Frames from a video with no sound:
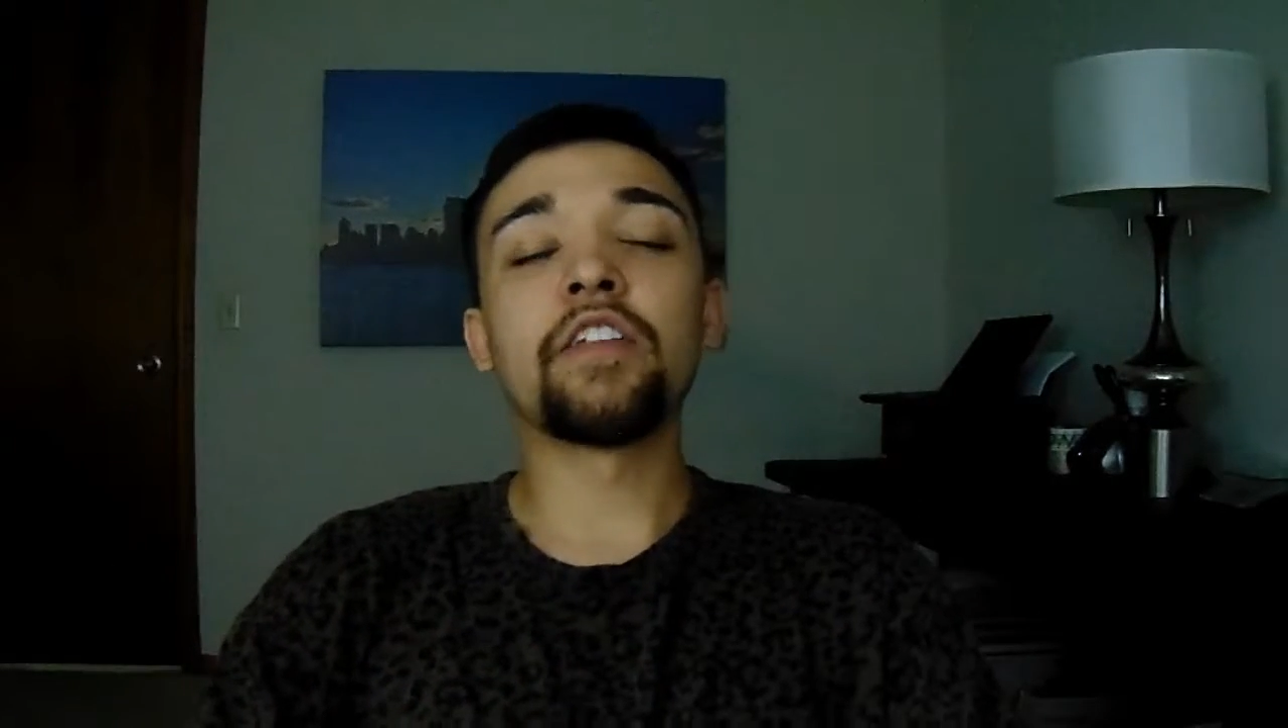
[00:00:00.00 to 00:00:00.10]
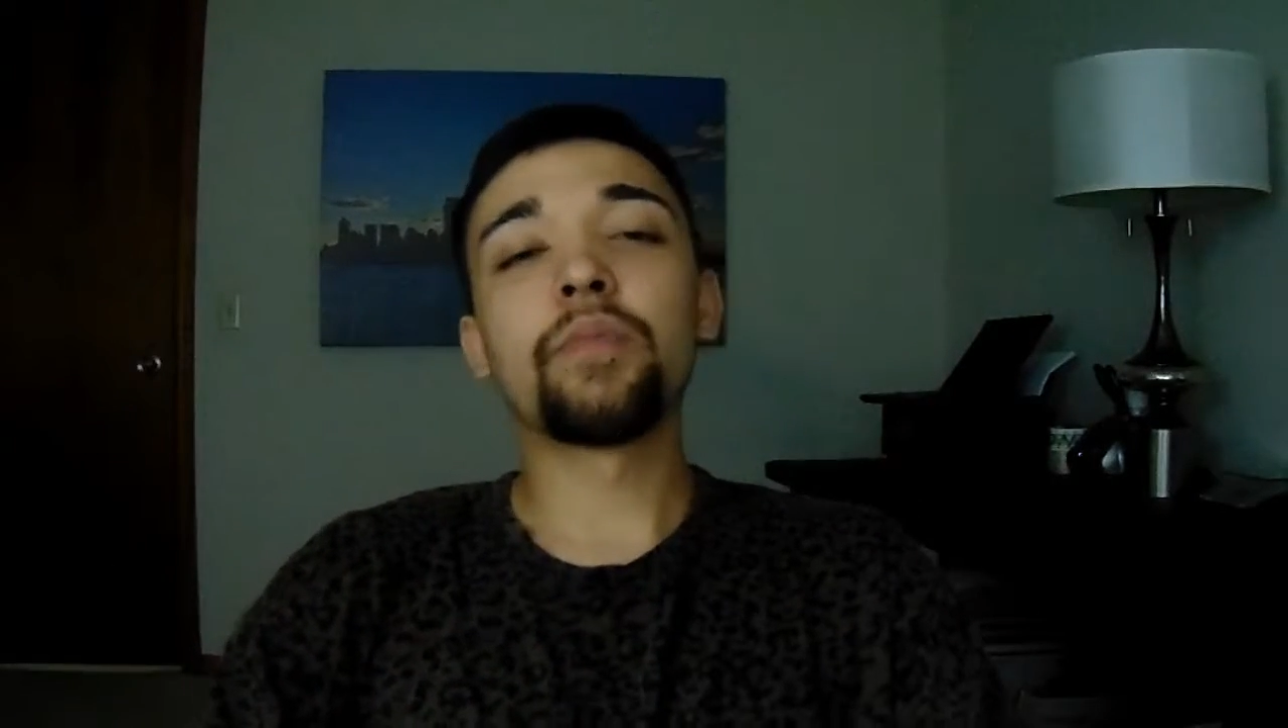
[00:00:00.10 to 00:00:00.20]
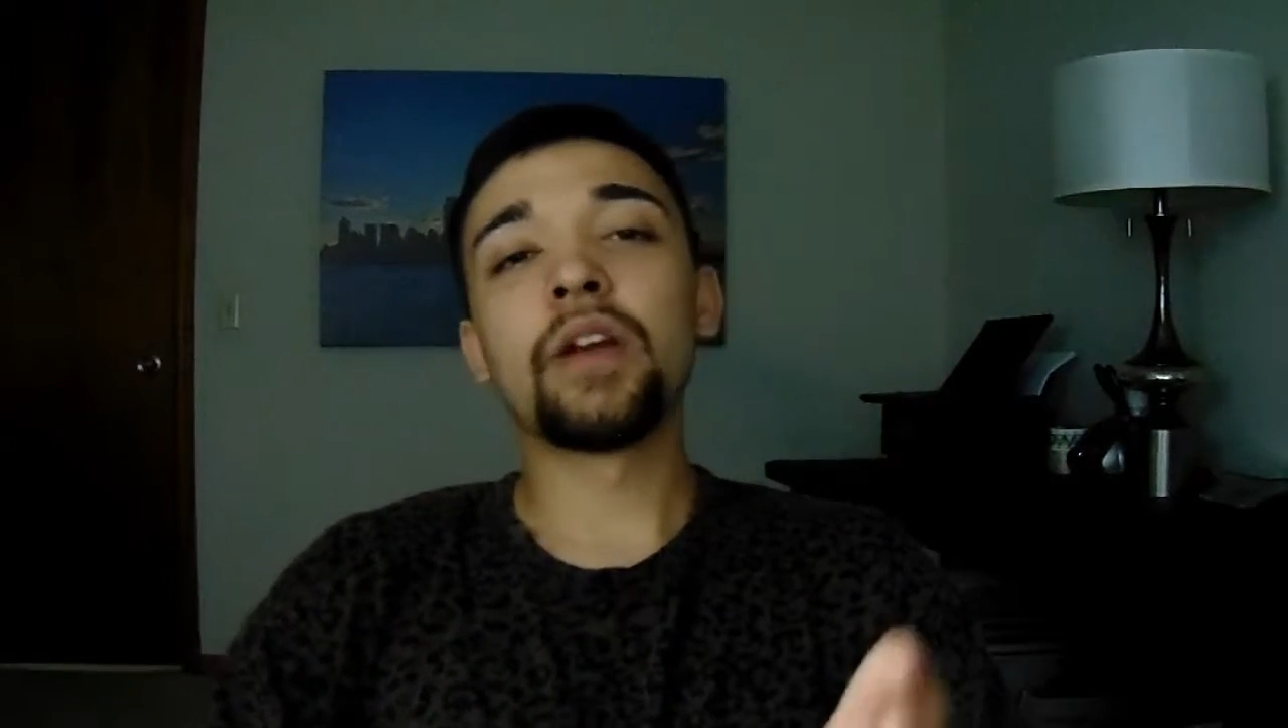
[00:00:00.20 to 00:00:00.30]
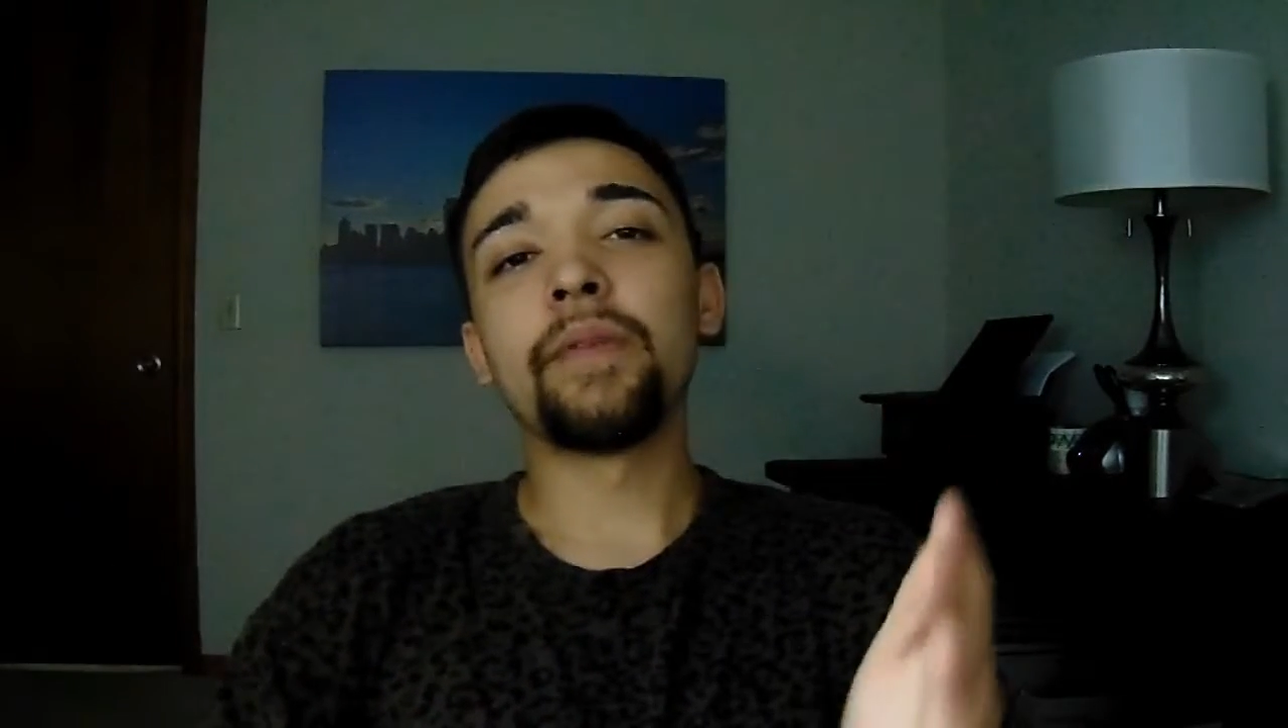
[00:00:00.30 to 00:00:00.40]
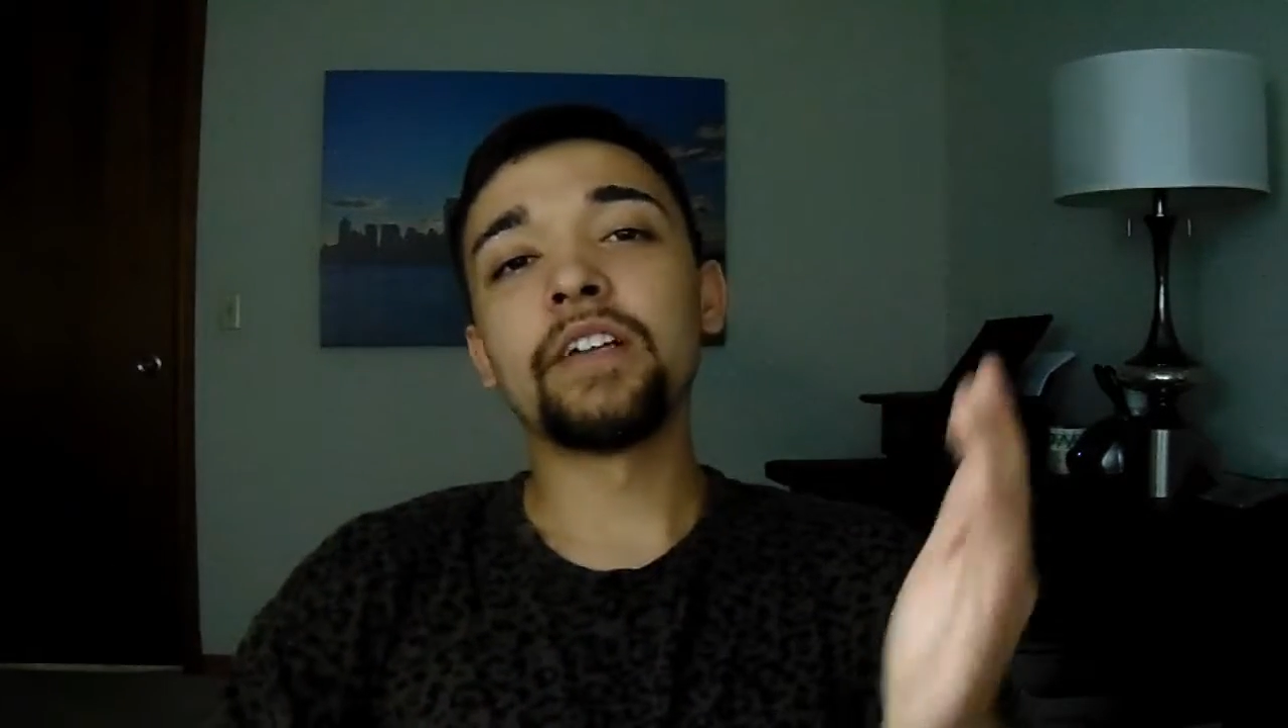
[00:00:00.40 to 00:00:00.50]

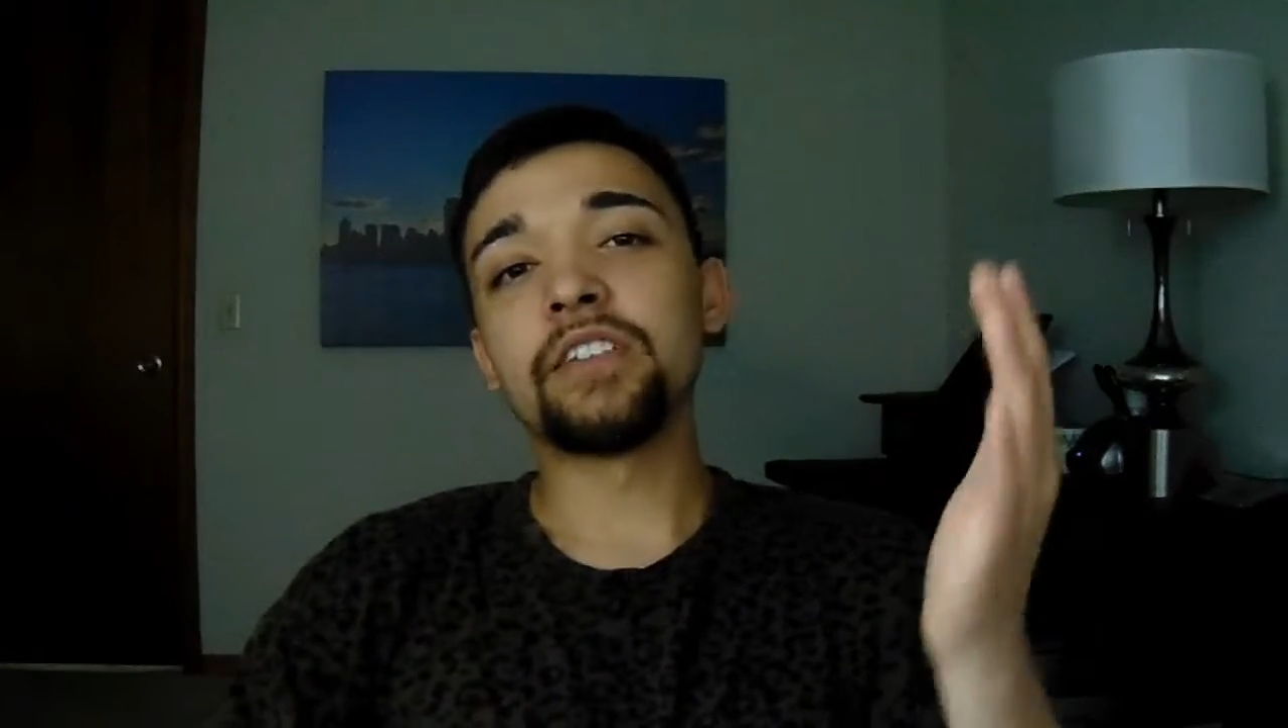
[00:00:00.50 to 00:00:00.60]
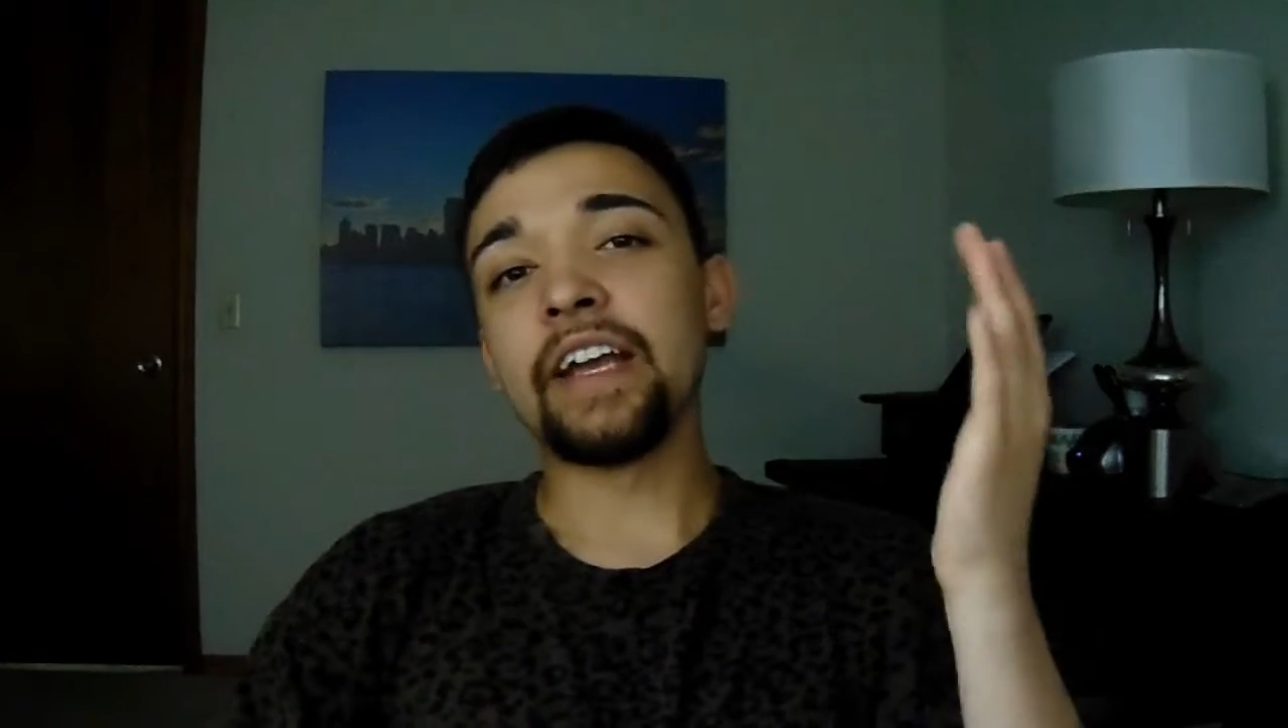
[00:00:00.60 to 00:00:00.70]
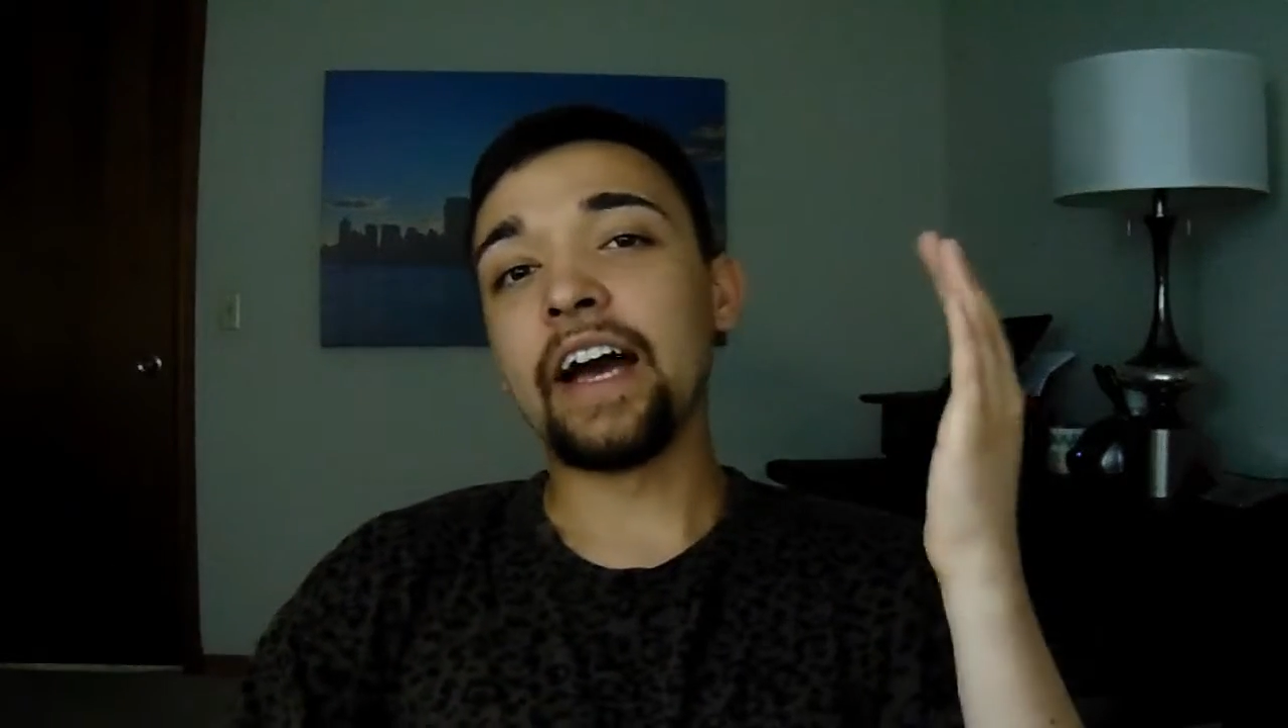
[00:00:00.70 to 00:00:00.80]
is pretty much